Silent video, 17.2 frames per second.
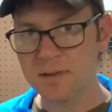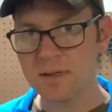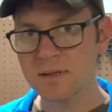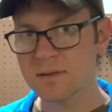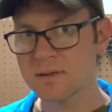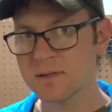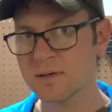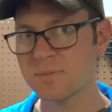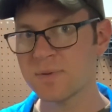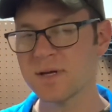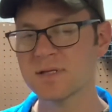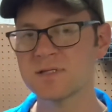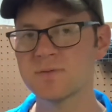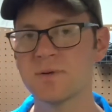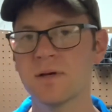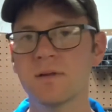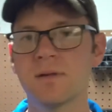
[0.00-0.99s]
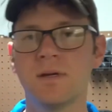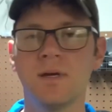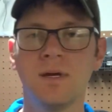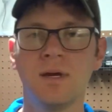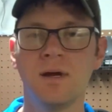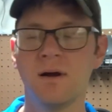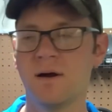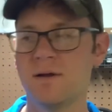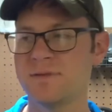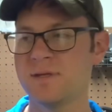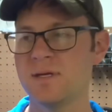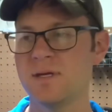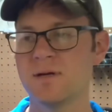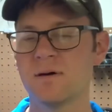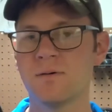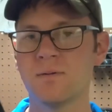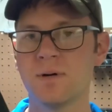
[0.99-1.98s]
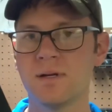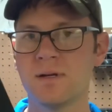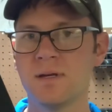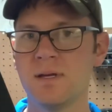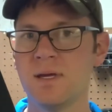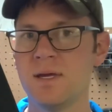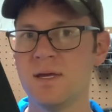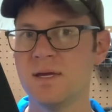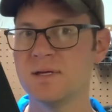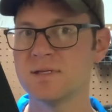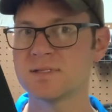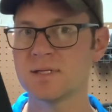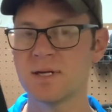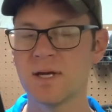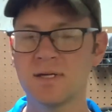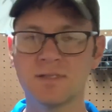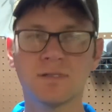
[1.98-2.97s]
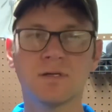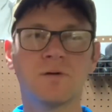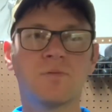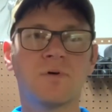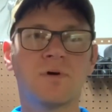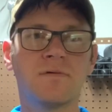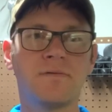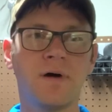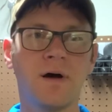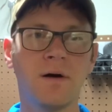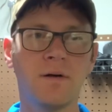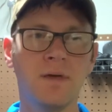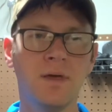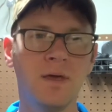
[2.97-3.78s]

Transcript: your pants belt. All right, the Eagle one is a nice low profile.